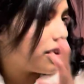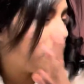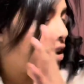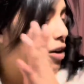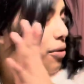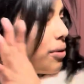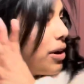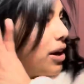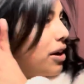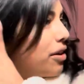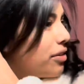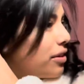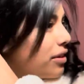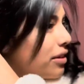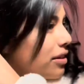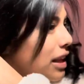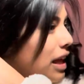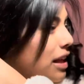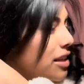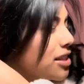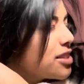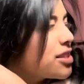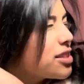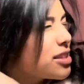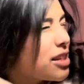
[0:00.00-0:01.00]
around
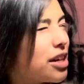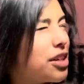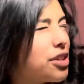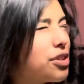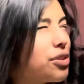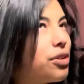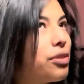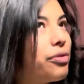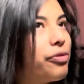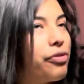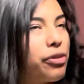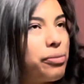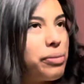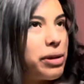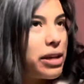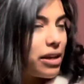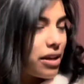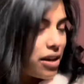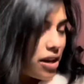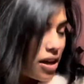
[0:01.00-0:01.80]
that schedule for me.